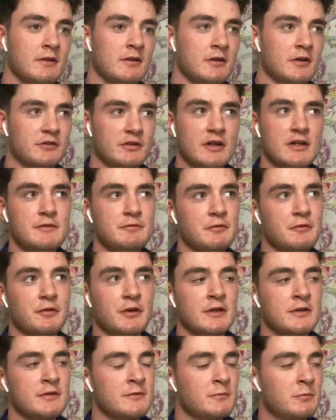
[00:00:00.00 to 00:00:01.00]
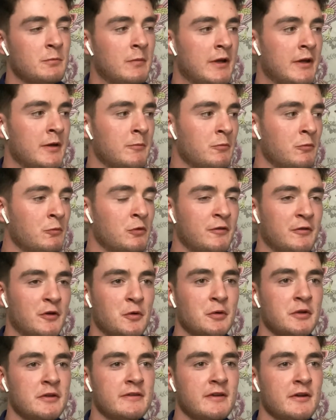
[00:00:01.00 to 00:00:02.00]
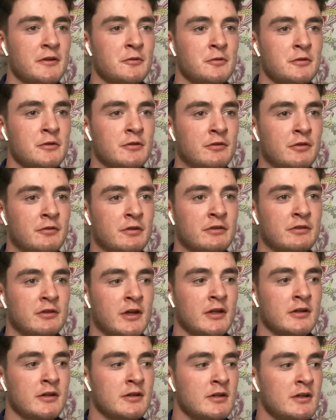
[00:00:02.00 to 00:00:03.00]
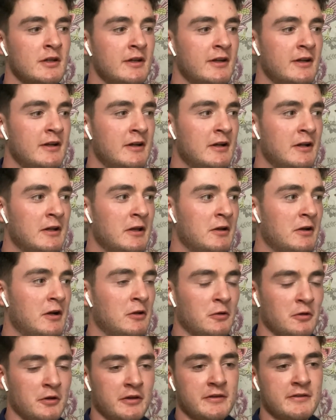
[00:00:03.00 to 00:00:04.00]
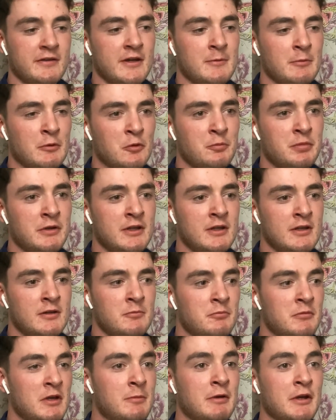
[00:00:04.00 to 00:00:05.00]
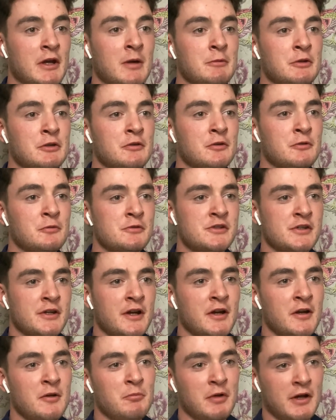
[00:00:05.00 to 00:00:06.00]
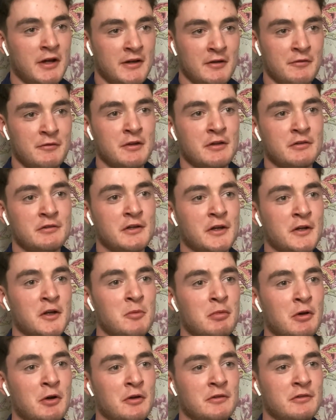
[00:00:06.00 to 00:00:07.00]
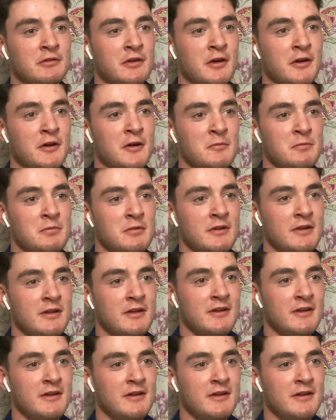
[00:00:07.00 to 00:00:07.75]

Because I even find with our internal use of Asana, a lot of the time it will be, maybe I'm in Google Chat, but I have the Asana bot set up.